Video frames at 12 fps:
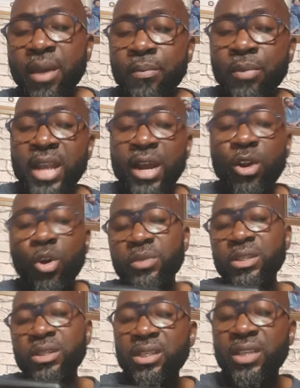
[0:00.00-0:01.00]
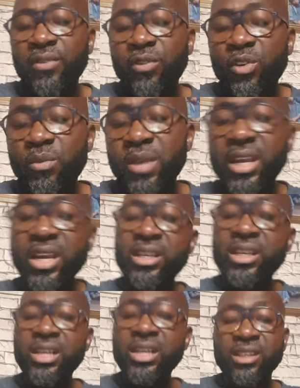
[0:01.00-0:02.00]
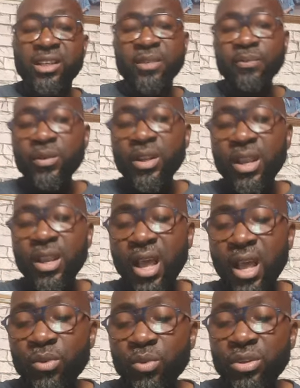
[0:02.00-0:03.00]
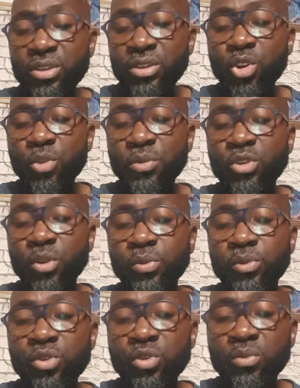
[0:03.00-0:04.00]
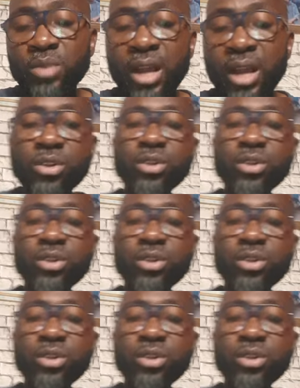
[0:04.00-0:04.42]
Border Communities Development Agency, which is going to be subsumed now